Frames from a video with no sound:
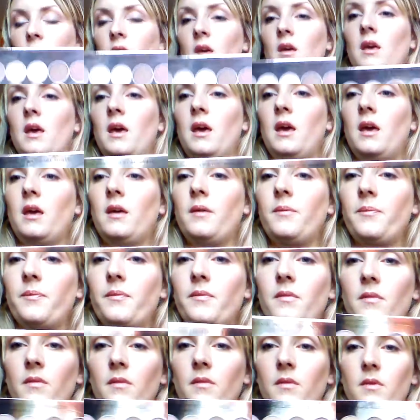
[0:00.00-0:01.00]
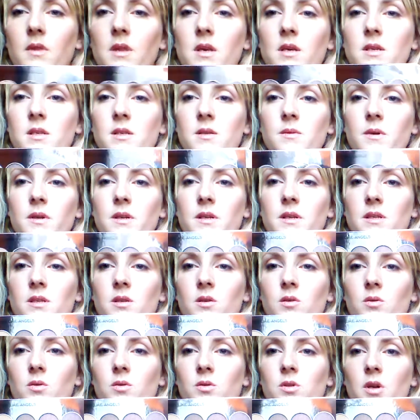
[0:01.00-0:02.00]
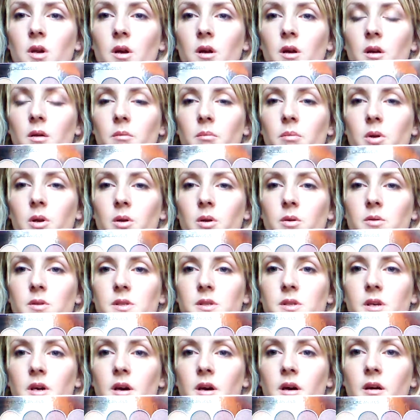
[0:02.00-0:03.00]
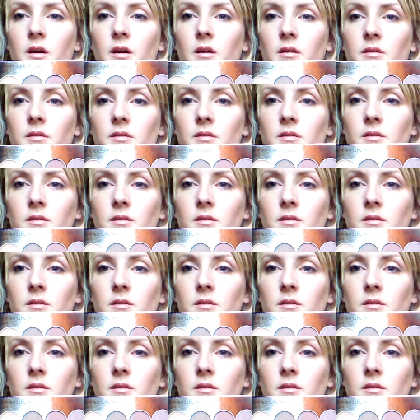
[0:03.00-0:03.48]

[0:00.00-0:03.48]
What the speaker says: Okay, this one is called Blue Star.